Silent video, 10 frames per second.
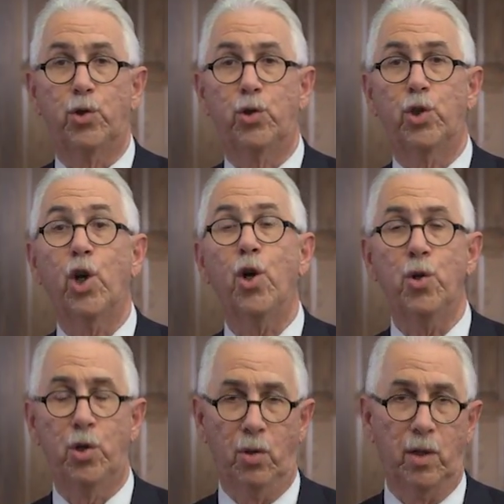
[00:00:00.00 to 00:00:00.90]
turn
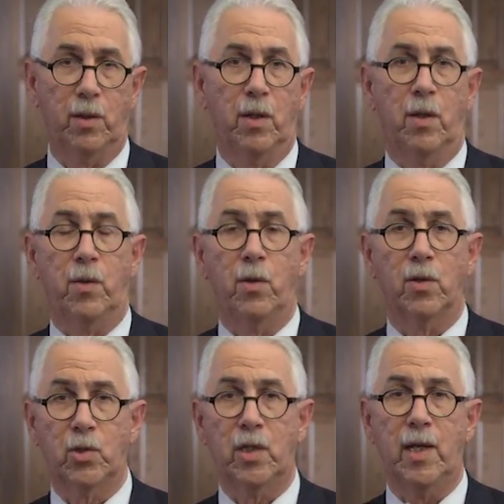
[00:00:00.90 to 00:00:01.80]
to it, you'll
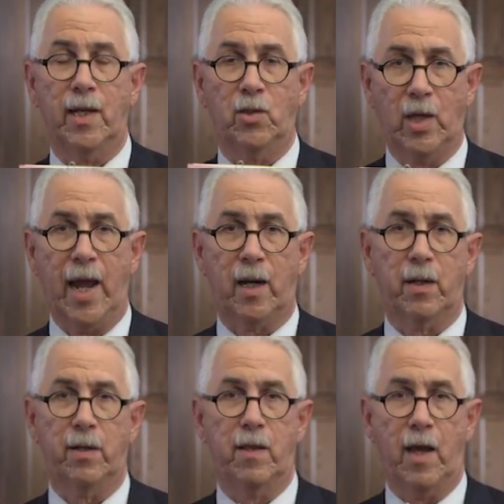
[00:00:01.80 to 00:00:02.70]
see
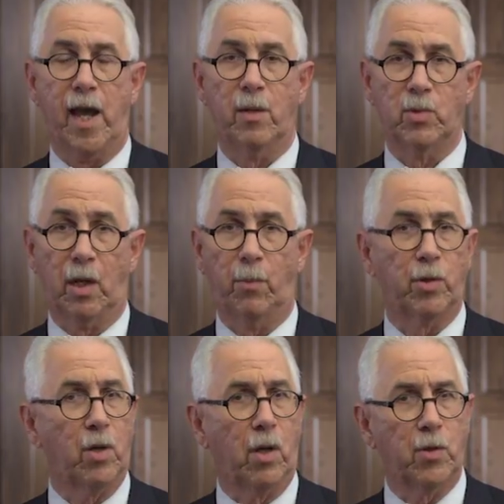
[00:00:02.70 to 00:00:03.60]
exactly the items that I'm going
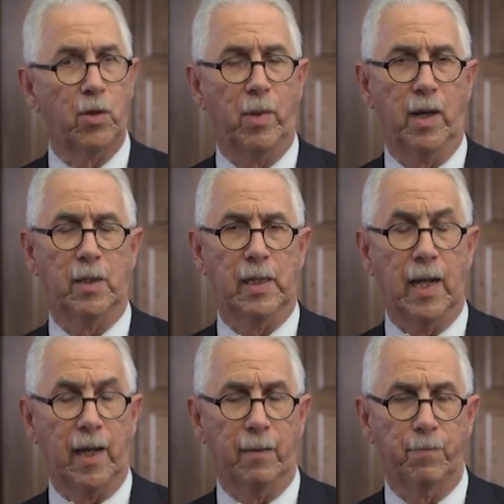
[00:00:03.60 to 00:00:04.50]
to talk to you about
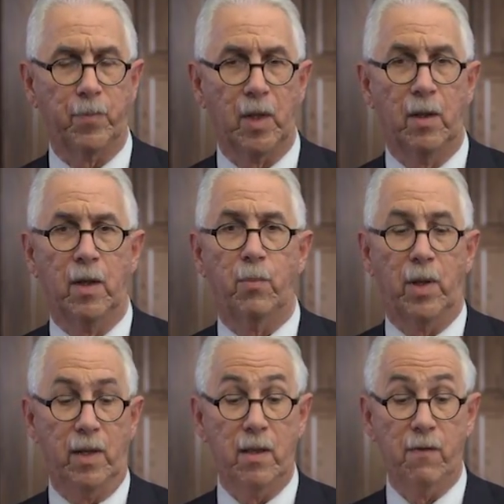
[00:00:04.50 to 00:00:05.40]
today. But
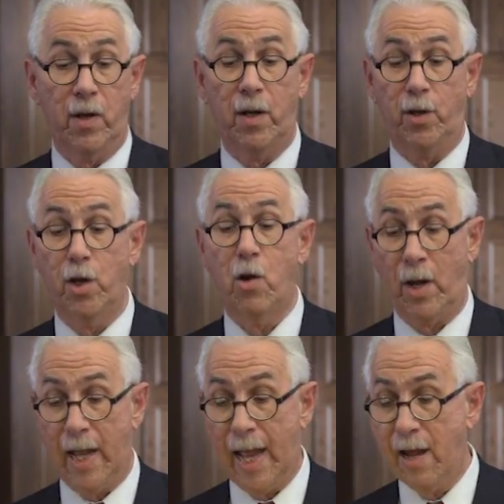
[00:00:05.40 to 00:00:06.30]
in the event you don't
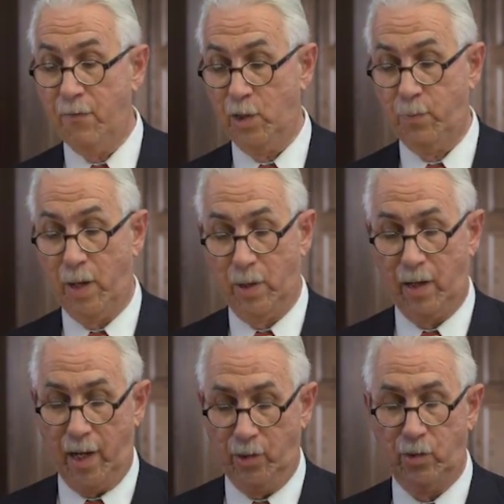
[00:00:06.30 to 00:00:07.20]
have this
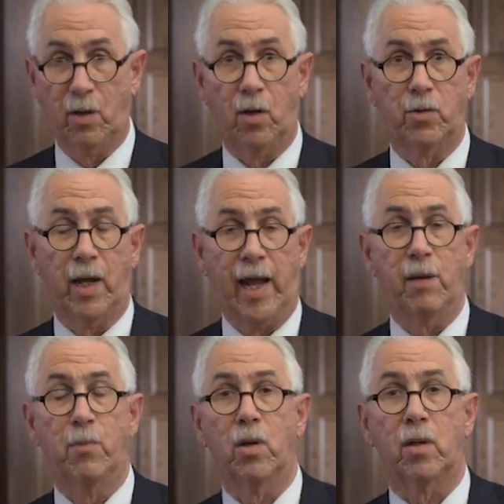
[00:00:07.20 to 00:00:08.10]
publication called the
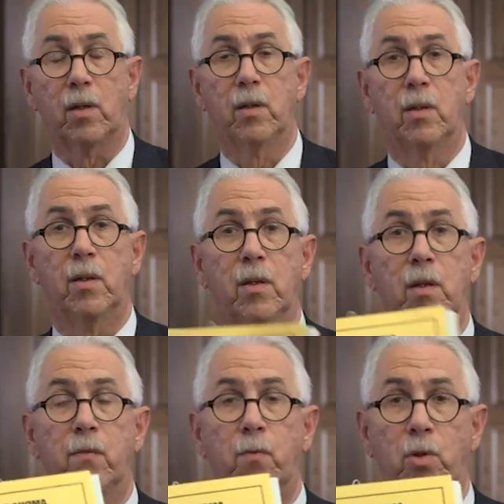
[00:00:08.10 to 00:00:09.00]
Handbook
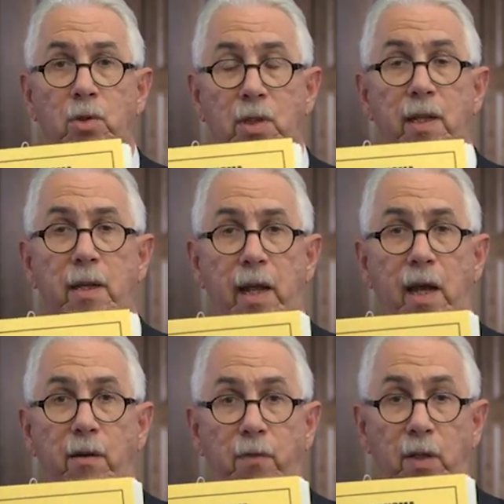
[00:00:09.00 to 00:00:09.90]
for City and Town
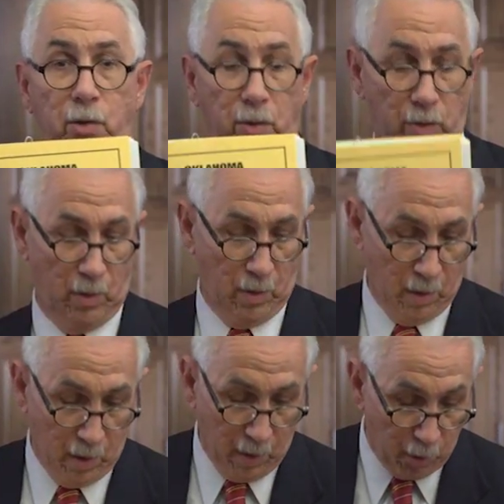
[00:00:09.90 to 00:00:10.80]
Officials,
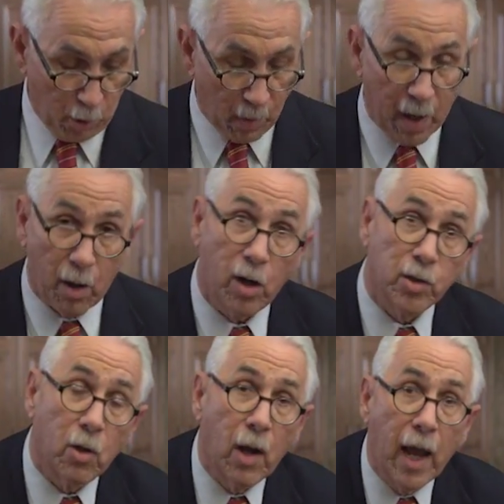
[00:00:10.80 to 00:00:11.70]
you might
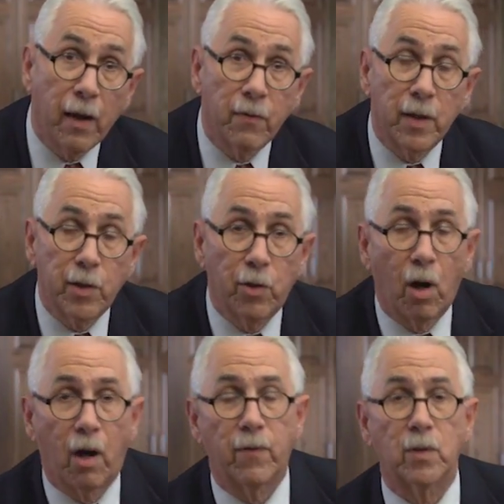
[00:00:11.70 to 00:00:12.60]
also have in your
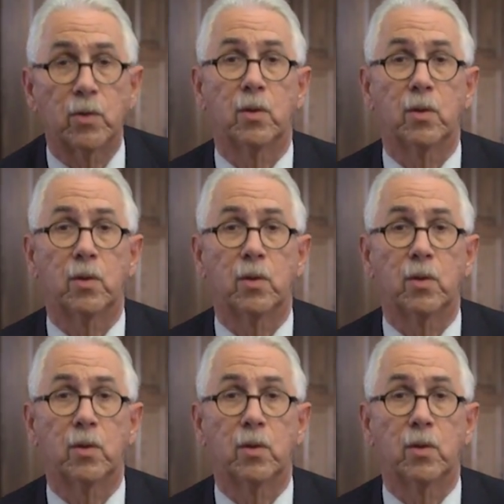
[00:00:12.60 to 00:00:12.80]
office